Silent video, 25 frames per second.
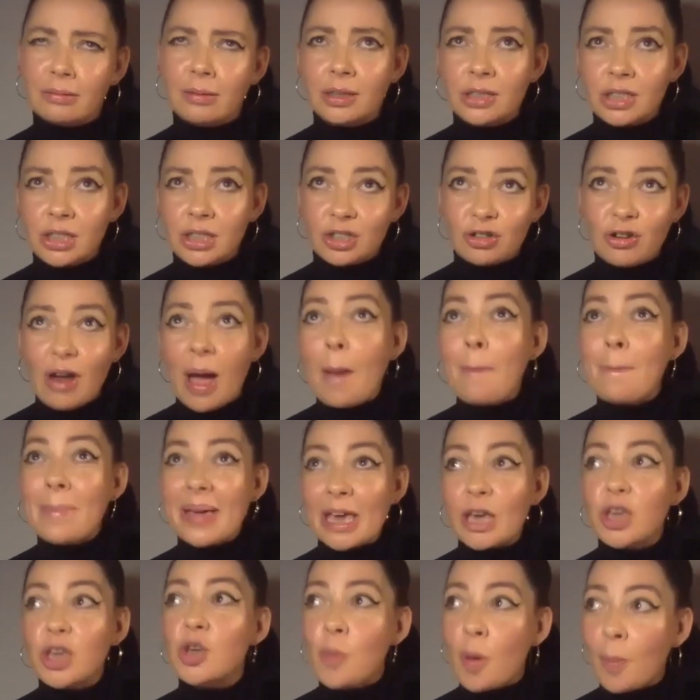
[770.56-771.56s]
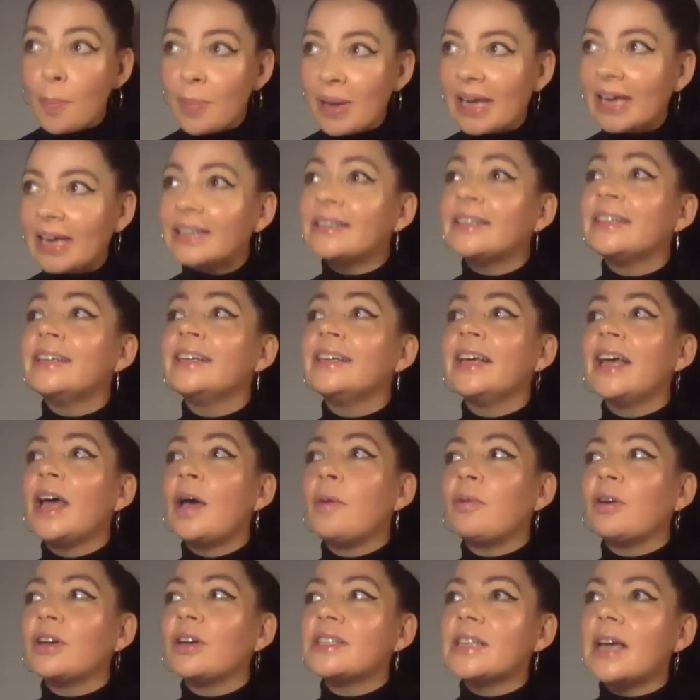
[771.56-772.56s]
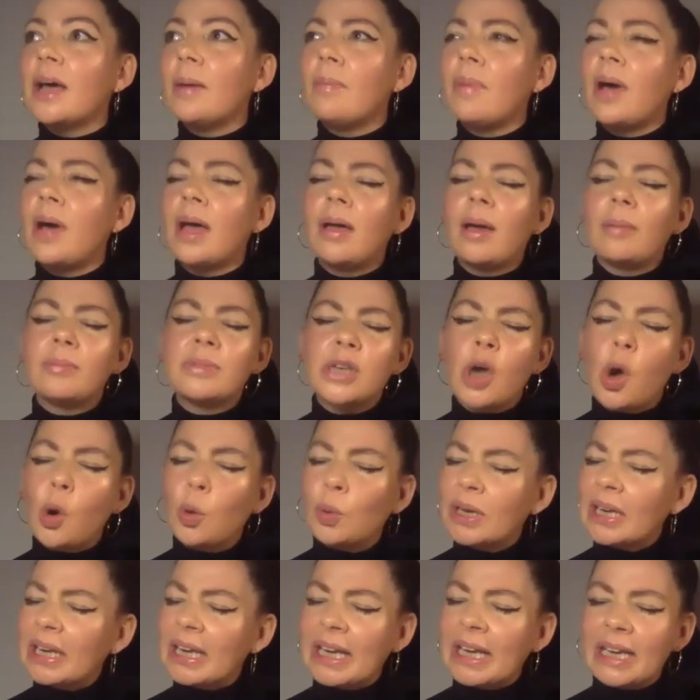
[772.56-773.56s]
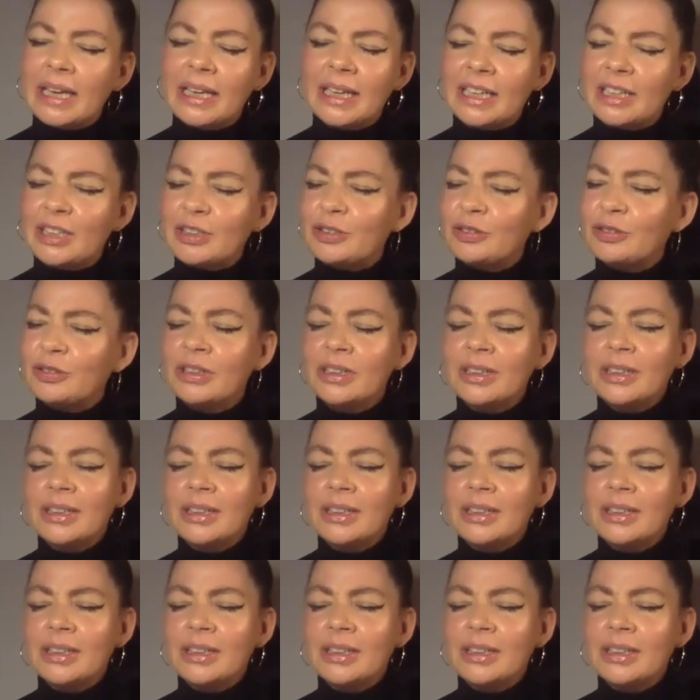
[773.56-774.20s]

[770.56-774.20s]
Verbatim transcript: to try and be a human being. But um, I am totally, you know,